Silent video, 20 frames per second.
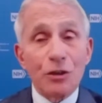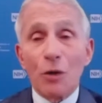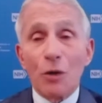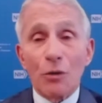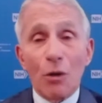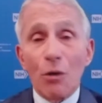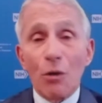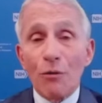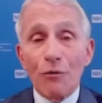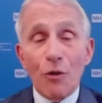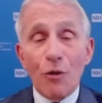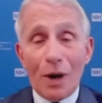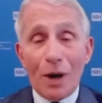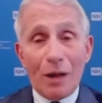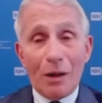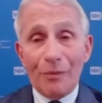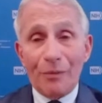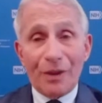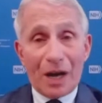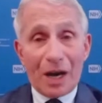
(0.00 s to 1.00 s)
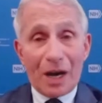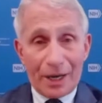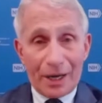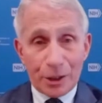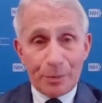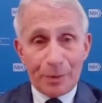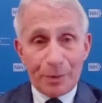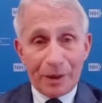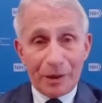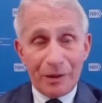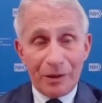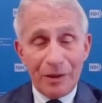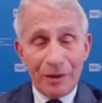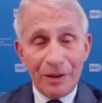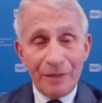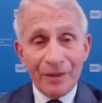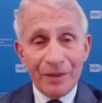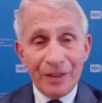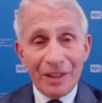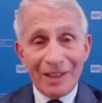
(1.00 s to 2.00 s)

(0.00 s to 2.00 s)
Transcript: You don't overwhelm the hospital.